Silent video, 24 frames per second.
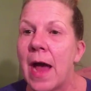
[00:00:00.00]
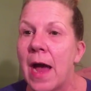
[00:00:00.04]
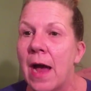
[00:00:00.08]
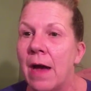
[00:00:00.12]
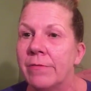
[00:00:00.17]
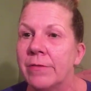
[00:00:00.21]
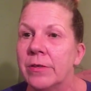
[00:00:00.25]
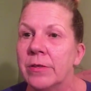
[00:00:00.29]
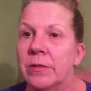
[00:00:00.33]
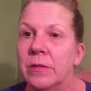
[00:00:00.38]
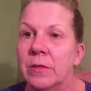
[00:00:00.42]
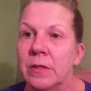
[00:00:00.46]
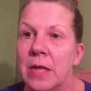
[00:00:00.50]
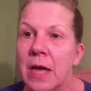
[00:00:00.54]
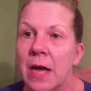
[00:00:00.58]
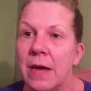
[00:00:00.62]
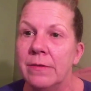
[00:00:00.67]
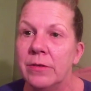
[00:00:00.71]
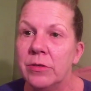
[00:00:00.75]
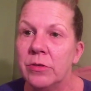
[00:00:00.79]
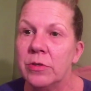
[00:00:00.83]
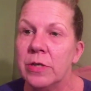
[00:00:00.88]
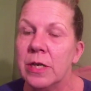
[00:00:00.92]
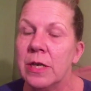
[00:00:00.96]
after the
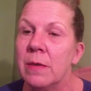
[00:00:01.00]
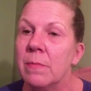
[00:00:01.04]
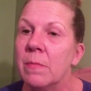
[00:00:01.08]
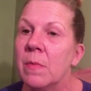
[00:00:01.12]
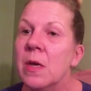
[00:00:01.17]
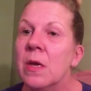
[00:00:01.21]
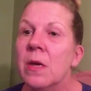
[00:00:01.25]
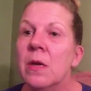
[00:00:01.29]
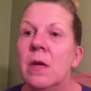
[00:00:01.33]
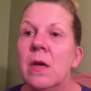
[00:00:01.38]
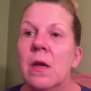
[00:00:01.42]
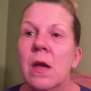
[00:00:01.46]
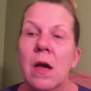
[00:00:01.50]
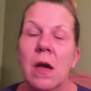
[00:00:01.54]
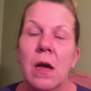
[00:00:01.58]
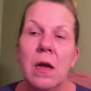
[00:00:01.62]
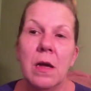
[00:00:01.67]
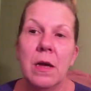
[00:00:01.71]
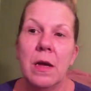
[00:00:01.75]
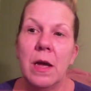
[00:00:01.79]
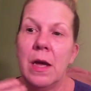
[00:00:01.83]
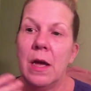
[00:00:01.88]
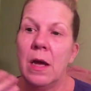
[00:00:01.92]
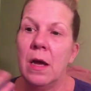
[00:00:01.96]
live stream,
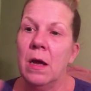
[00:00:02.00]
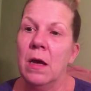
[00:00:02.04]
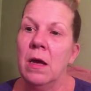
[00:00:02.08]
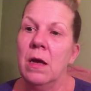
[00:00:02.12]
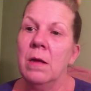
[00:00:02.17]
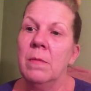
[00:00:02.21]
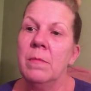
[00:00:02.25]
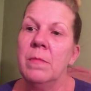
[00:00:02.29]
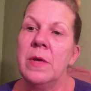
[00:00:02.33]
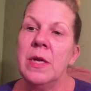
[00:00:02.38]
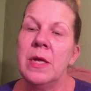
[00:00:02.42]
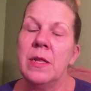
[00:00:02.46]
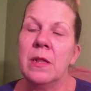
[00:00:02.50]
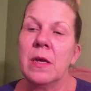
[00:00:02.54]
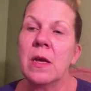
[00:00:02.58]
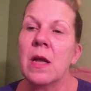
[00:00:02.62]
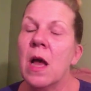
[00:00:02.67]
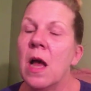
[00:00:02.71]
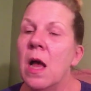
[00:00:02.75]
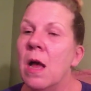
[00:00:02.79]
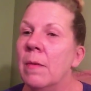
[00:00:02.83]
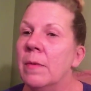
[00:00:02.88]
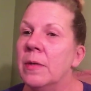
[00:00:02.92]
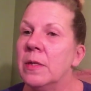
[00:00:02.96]
in the
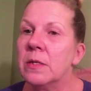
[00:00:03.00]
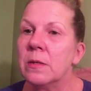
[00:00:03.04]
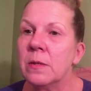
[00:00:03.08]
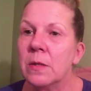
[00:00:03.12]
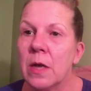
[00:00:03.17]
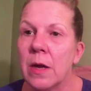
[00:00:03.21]
comments,